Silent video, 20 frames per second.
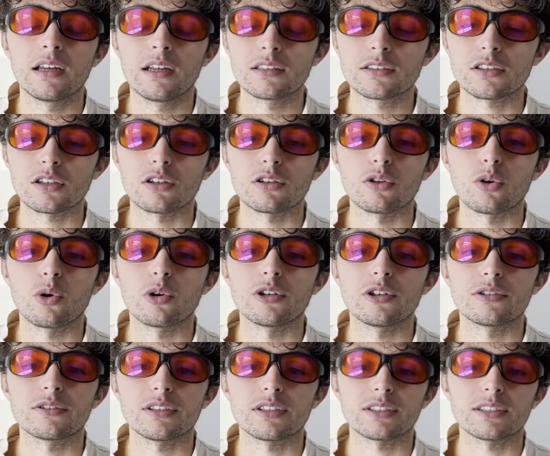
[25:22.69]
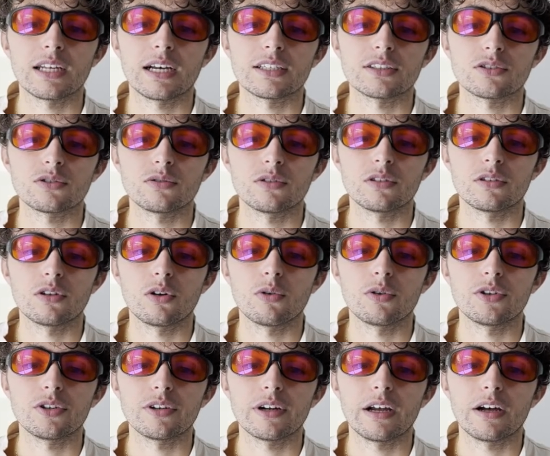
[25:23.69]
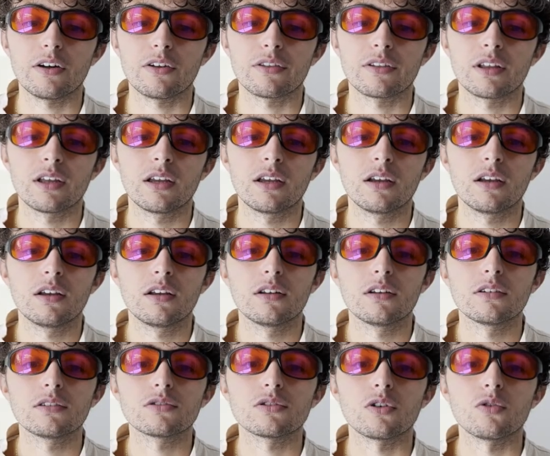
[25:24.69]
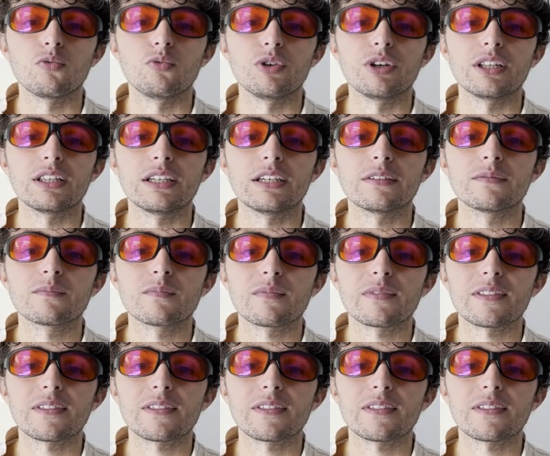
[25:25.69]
It's going to lower your testosterone and lower your health. So really,